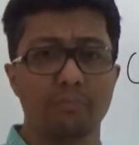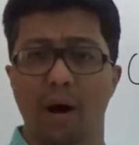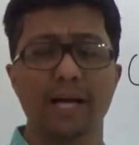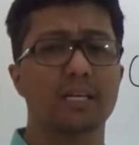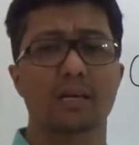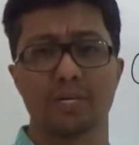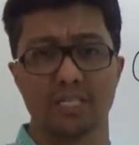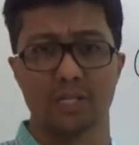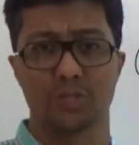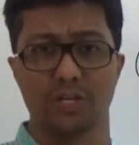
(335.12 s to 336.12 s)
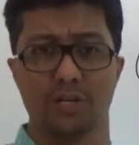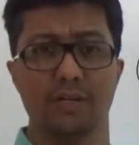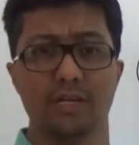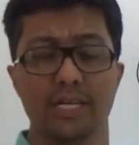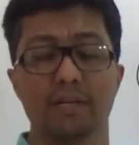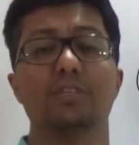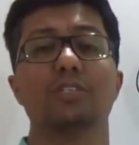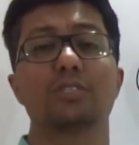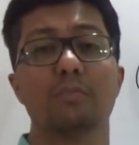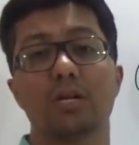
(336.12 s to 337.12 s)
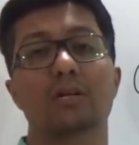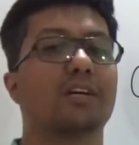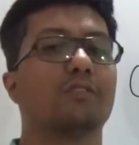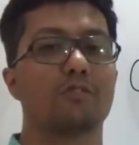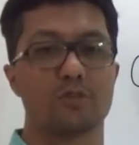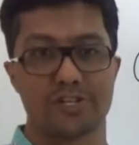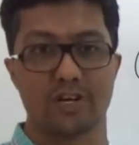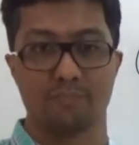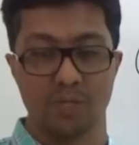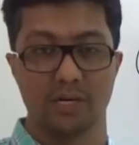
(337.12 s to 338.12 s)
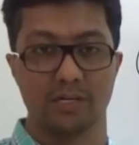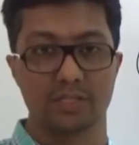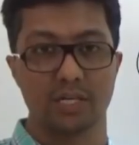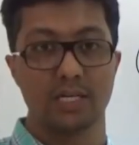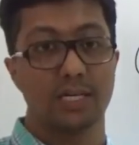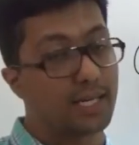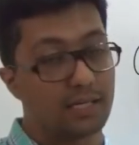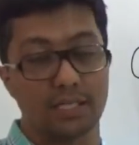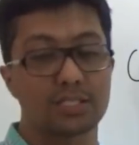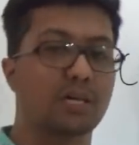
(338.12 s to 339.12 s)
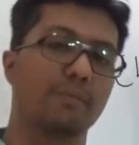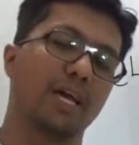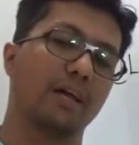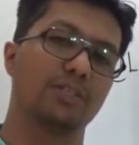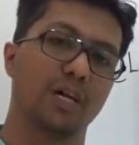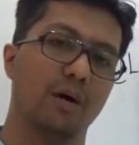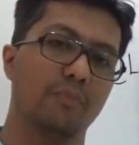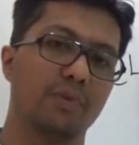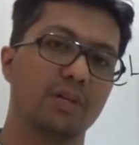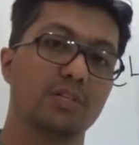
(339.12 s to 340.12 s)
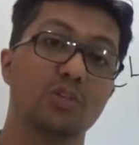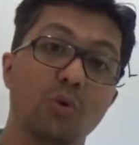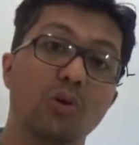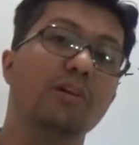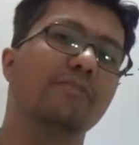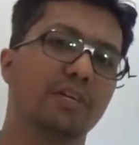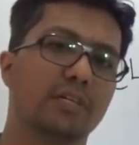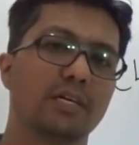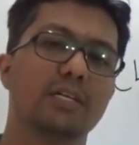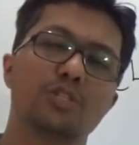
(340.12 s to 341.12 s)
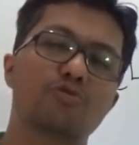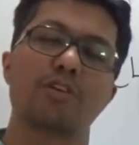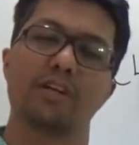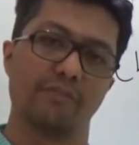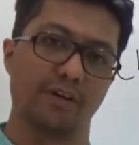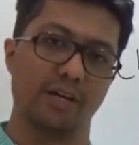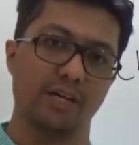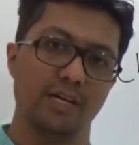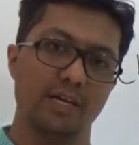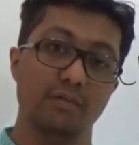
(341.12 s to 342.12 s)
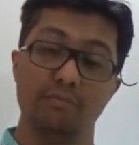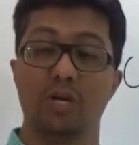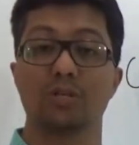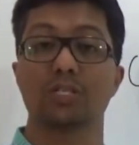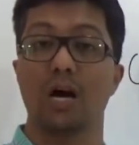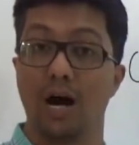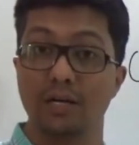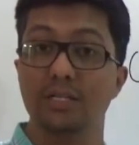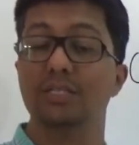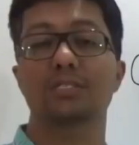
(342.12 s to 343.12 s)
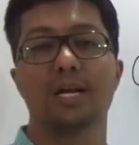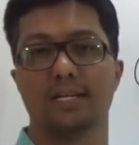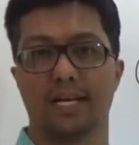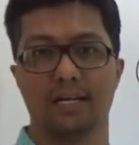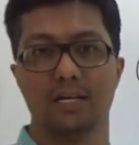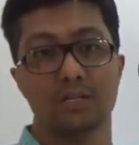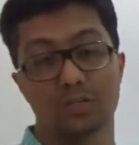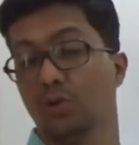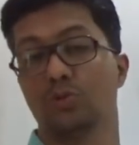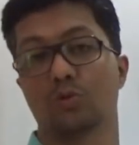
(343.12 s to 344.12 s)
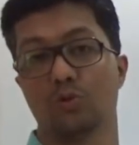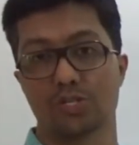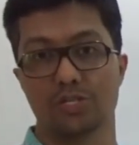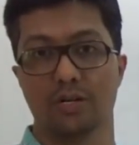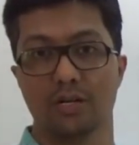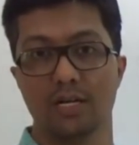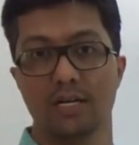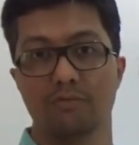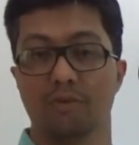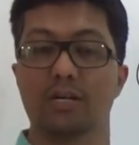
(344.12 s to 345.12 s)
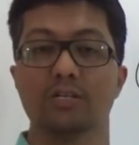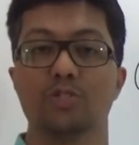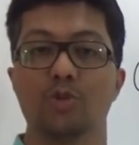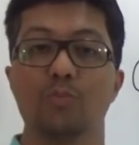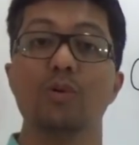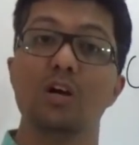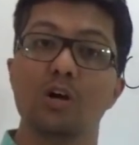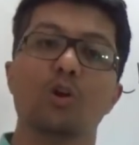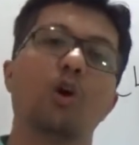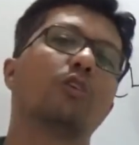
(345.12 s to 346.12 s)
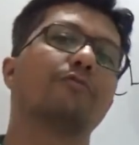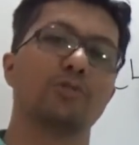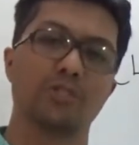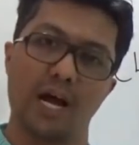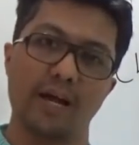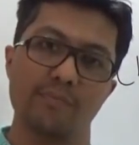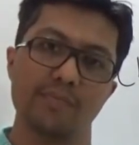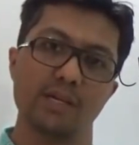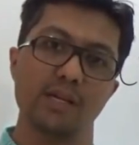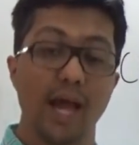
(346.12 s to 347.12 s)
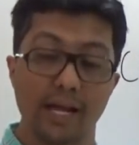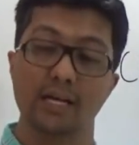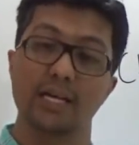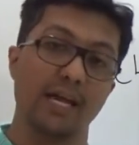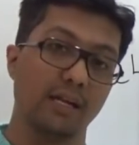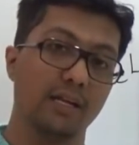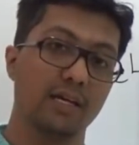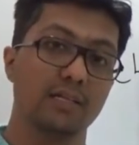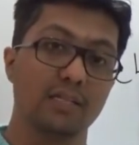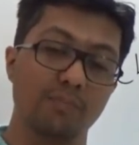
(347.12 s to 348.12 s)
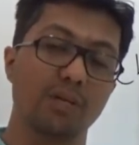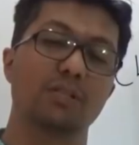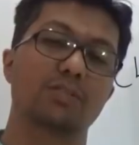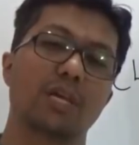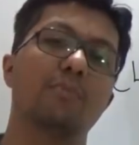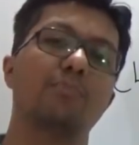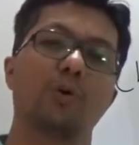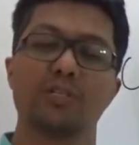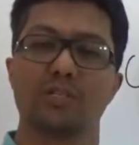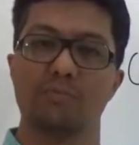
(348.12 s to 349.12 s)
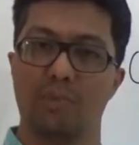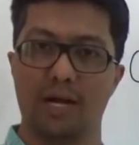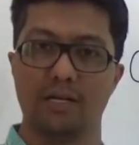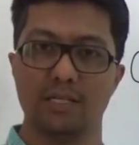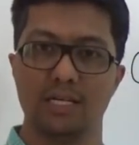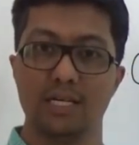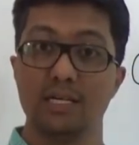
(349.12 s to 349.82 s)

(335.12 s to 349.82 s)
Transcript: My recommendation, if the similar kind of question appears in this coming exam, you leave it straight away, because understanding those questions will consume a lot of your time. And again, keeping the same point in mind,